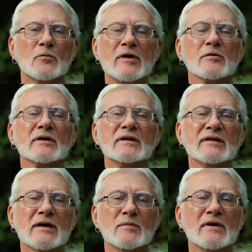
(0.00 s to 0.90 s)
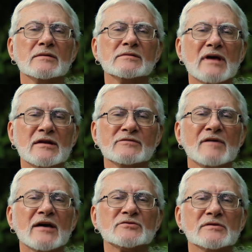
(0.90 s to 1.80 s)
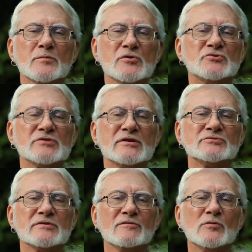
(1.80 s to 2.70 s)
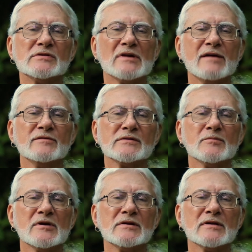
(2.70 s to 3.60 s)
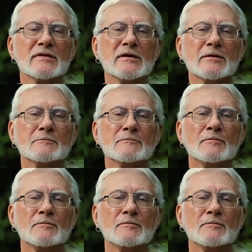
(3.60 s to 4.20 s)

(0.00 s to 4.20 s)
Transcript: greater contentment, satisfaction, appreciation of one's life experience, I think.